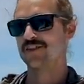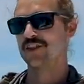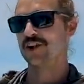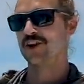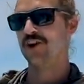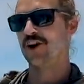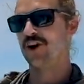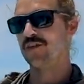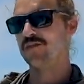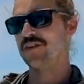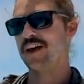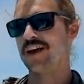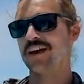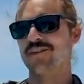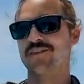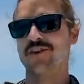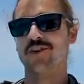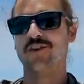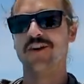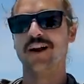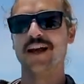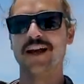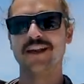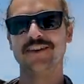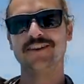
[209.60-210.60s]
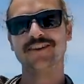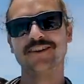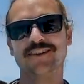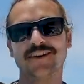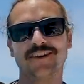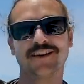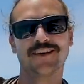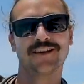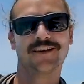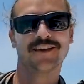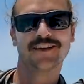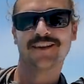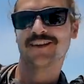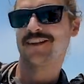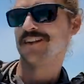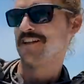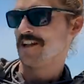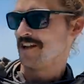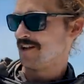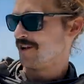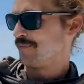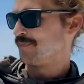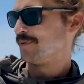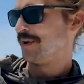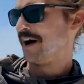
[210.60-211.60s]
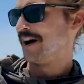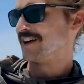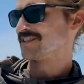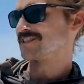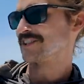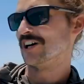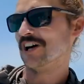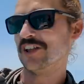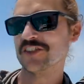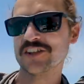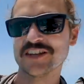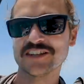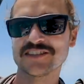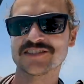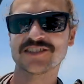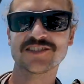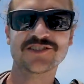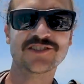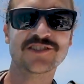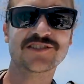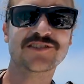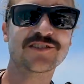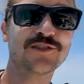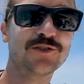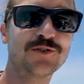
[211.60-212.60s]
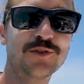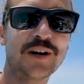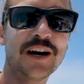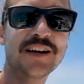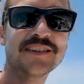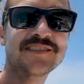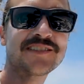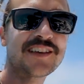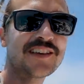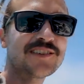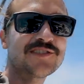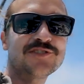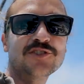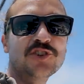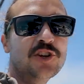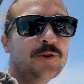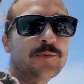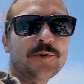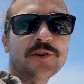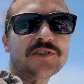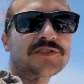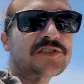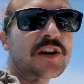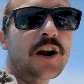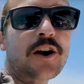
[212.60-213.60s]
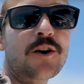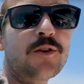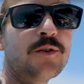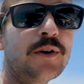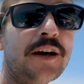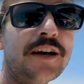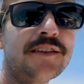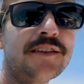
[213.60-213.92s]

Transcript: that I've ever read in a place like this, it just always says numerous coral